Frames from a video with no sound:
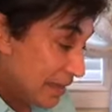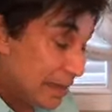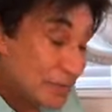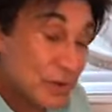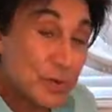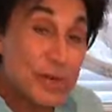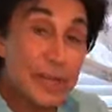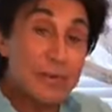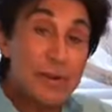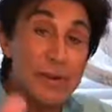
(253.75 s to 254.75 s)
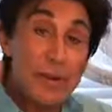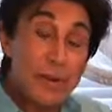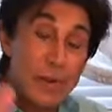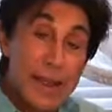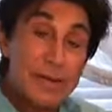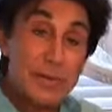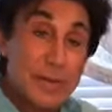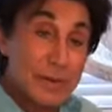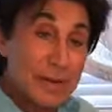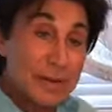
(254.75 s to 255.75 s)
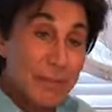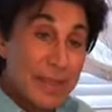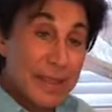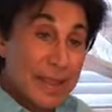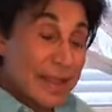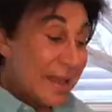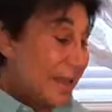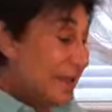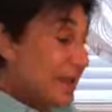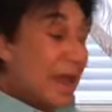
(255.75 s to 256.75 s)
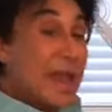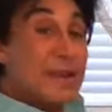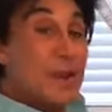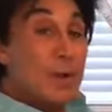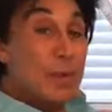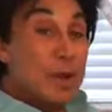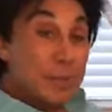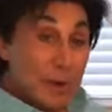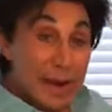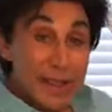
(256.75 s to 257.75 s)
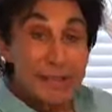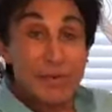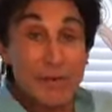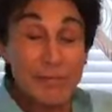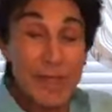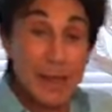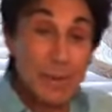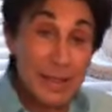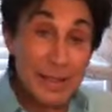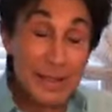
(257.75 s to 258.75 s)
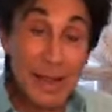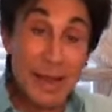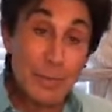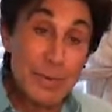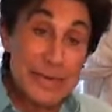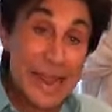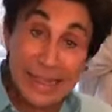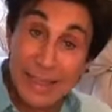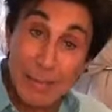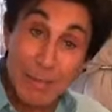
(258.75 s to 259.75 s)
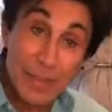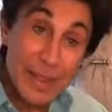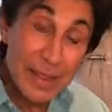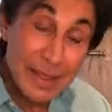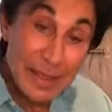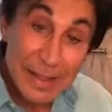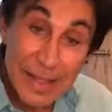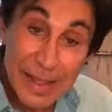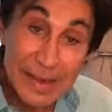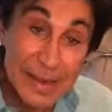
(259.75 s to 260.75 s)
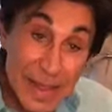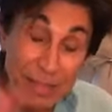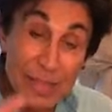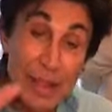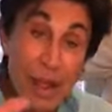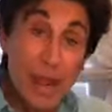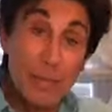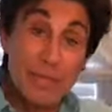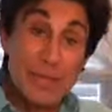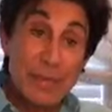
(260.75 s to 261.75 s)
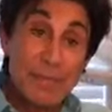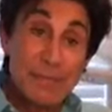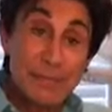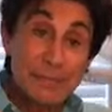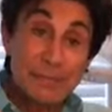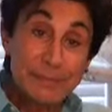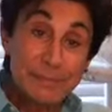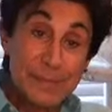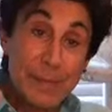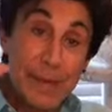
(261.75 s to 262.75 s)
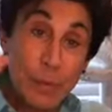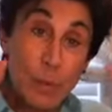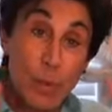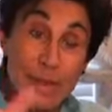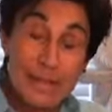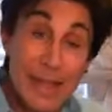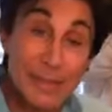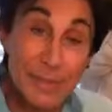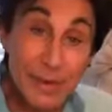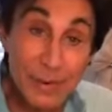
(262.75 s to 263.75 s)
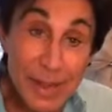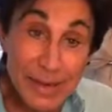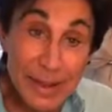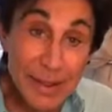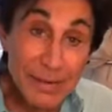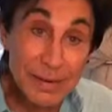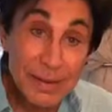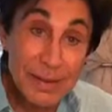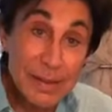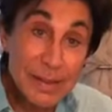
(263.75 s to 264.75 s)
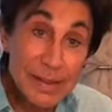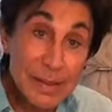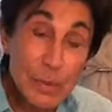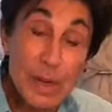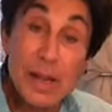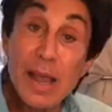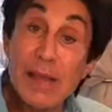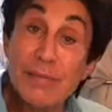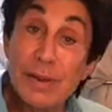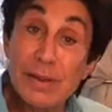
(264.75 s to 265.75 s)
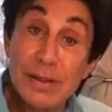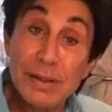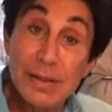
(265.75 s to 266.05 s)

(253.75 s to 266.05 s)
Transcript: He loves your children, your grandchildren. And I know we're praying for our family that God will protect them, that nothing harms them, no matter what's out there right now. We're covered.